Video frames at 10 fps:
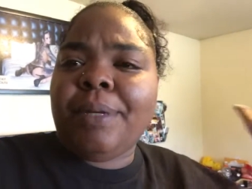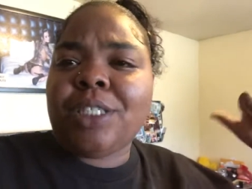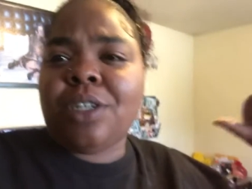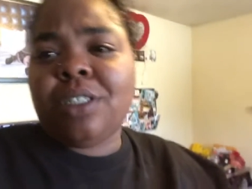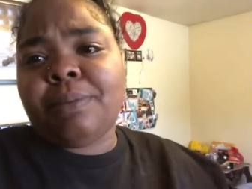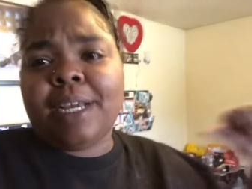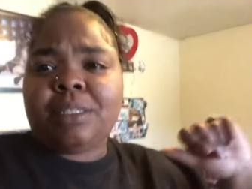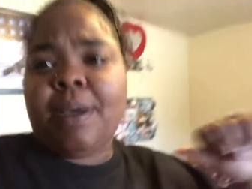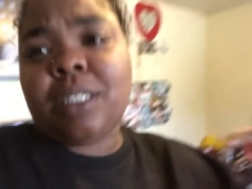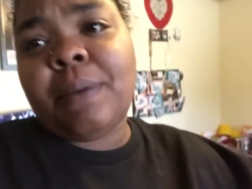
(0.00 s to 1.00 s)
make sure you smack
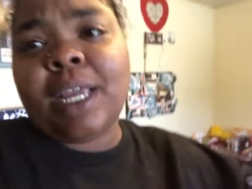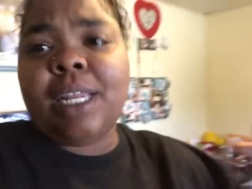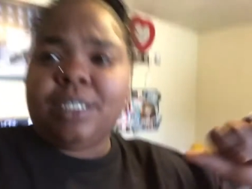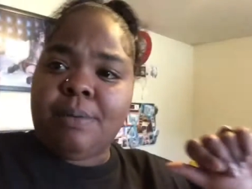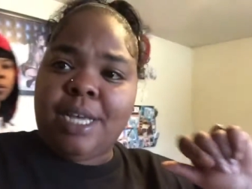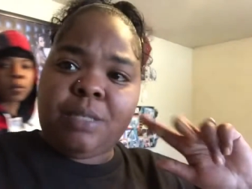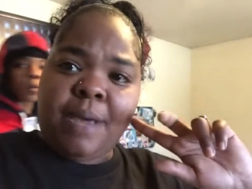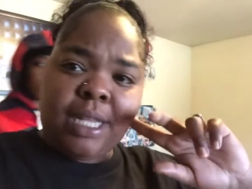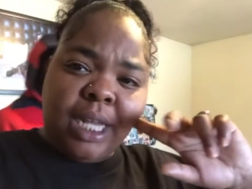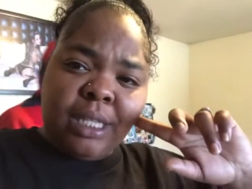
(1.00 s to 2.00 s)
smack smackity smack
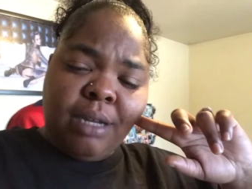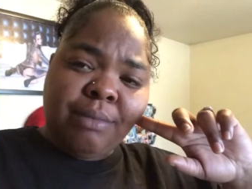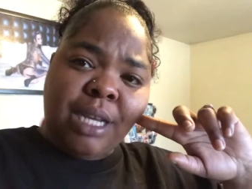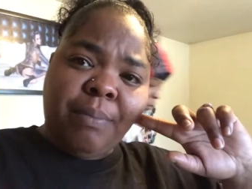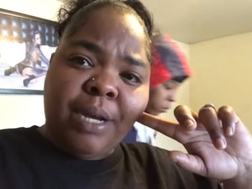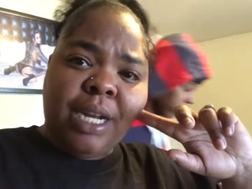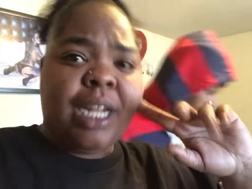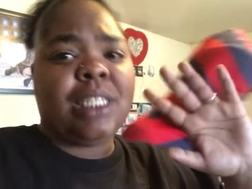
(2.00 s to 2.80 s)
smack that thumbs up button.